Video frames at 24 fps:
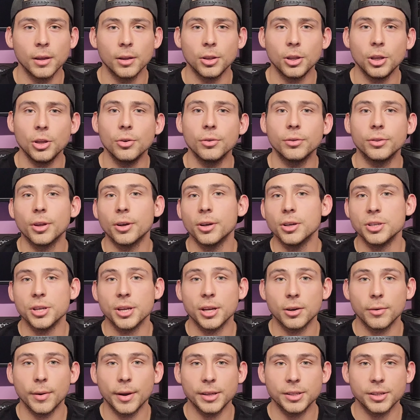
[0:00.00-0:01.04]
new third
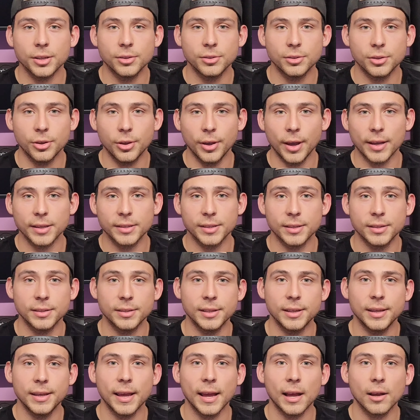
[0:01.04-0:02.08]
generation so you guys can
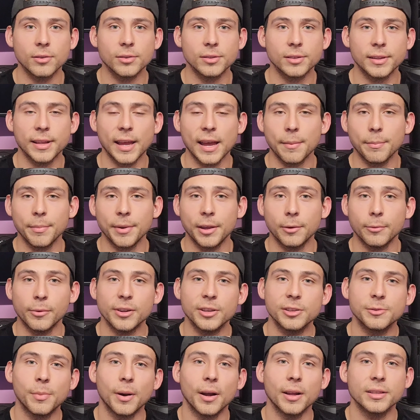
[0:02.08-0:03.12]
see how snappy and
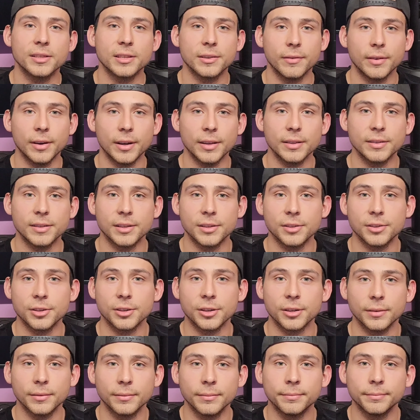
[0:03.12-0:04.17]
responsive it is in
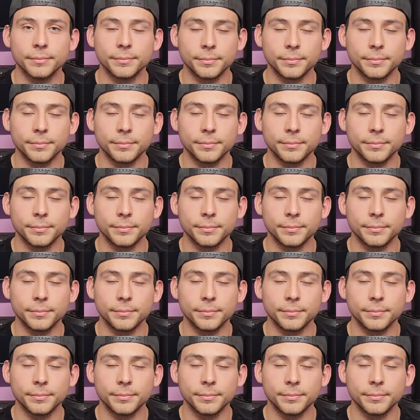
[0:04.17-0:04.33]
turn.